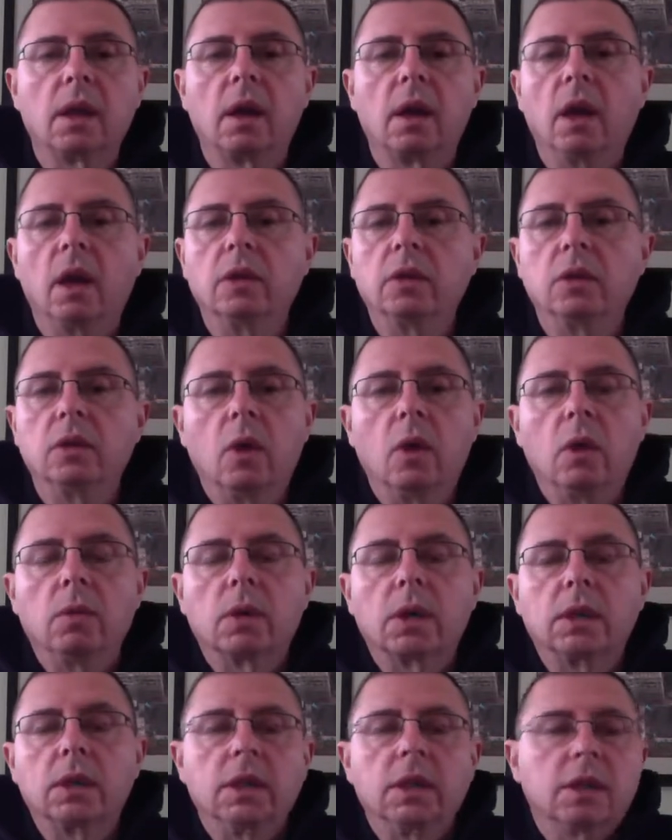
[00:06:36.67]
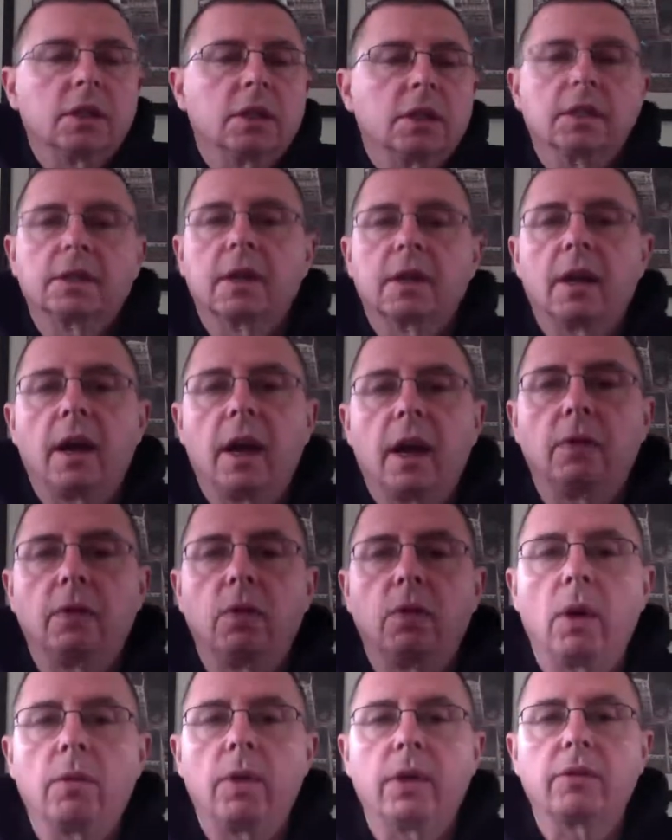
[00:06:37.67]
Under normal conditions, I'd
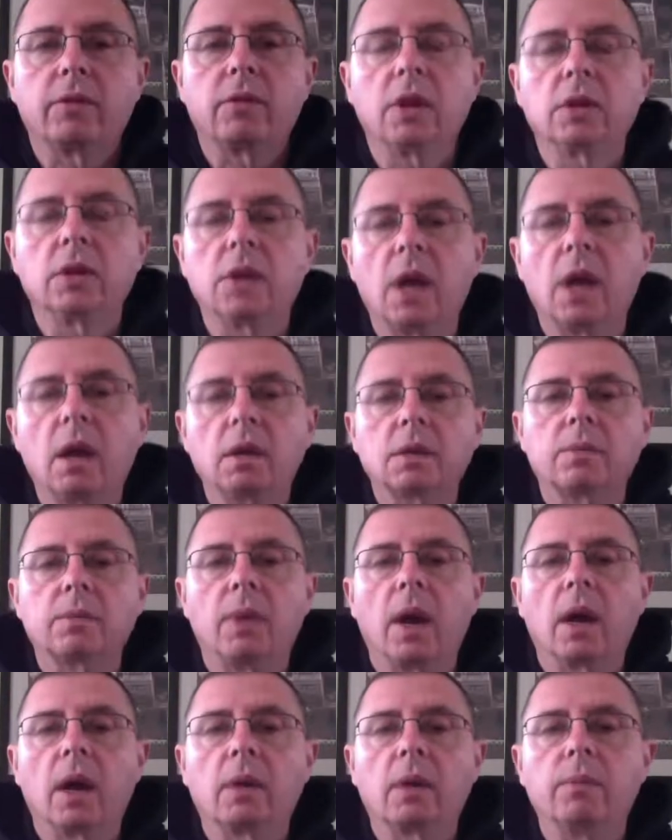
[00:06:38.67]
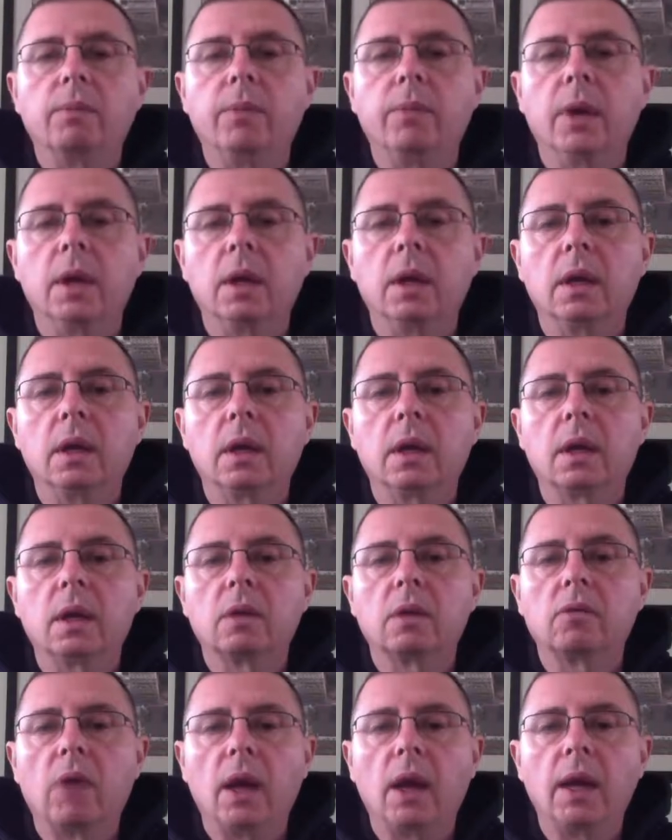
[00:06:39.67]
want my $300 back. But
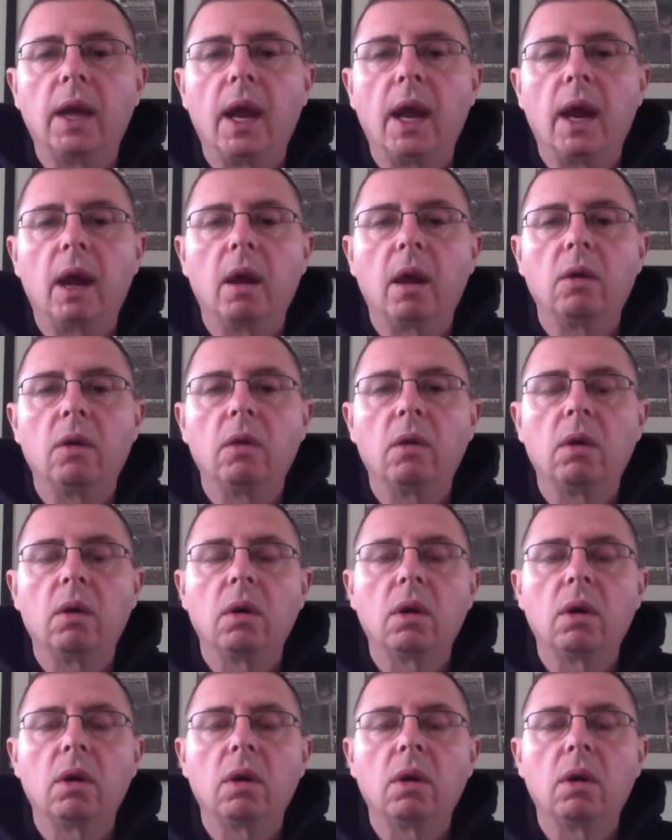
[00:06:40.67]
right now,